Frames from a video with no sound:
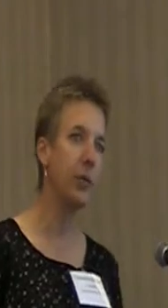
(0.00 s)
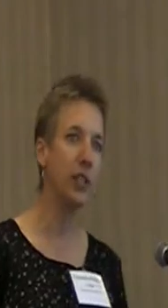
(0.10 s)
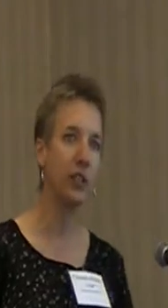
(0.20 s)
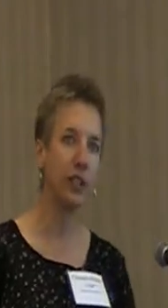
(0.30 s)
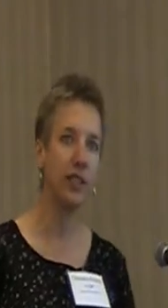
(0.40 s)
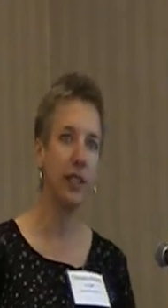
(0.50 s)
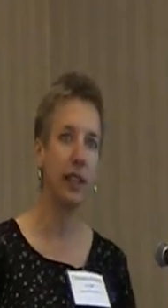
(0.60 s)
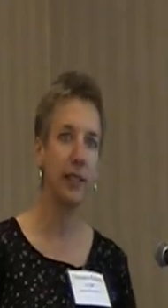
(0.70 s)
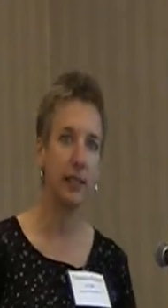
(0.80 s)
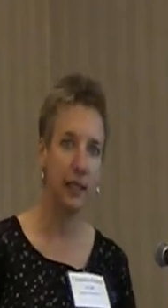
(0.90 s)
of which looks
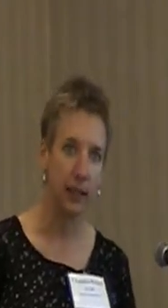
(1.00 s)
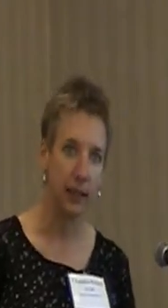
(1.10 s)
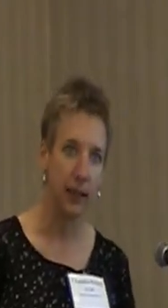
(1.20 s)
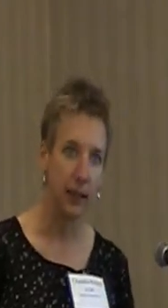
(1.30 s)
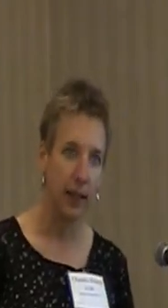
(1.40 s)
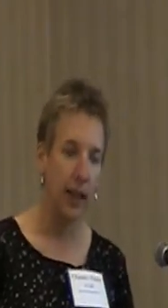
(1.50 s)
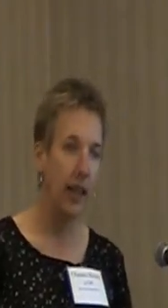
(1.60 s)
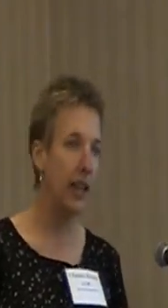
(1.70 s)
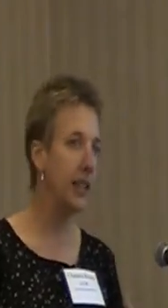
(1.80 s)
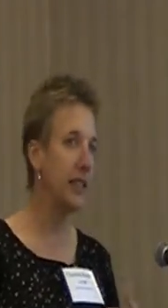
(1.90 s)
like C.
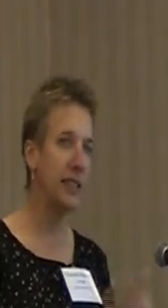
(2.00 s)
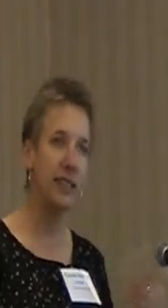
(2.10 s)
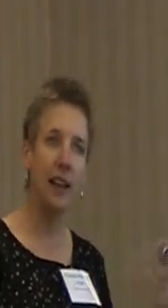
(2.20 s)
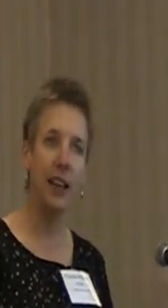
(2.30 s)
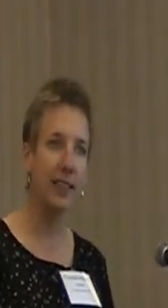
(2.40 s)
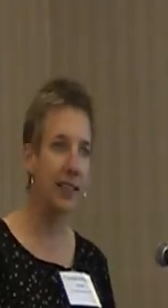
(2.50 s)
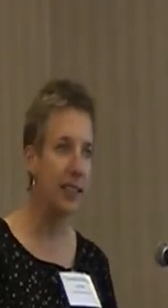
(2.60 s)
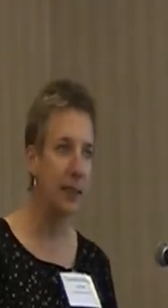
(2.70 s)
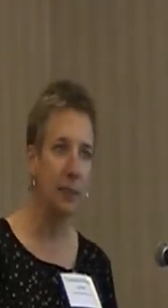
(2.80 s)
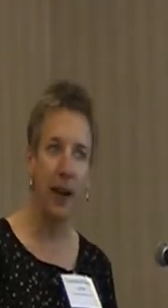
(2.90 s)
It's not the
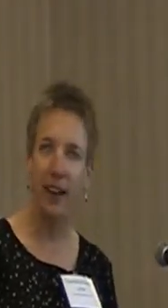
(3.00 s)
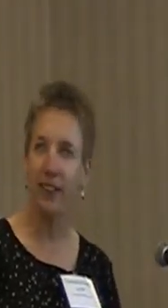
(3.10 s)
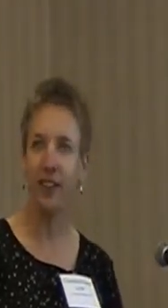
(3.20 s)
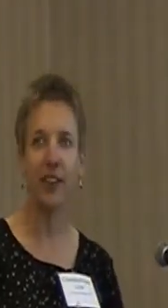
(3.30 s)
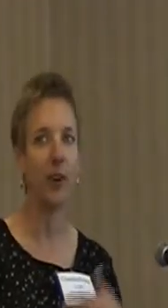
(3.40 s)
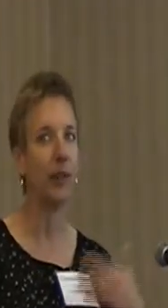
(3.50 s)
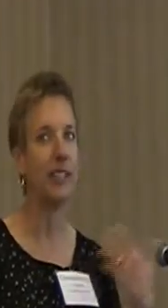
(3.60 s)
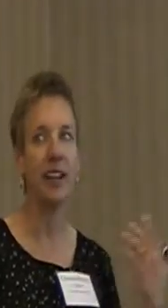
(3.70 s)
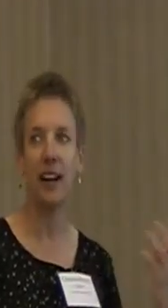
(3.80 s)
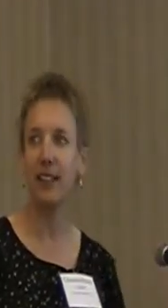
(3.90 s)
C compiler, though.
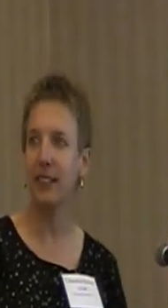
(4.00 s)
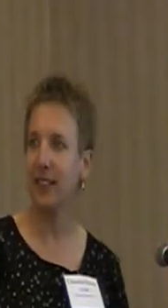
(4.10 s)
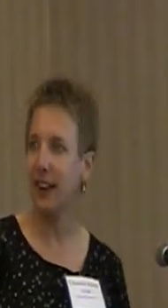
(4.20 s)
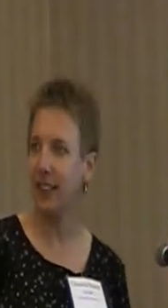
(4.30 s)
It's not the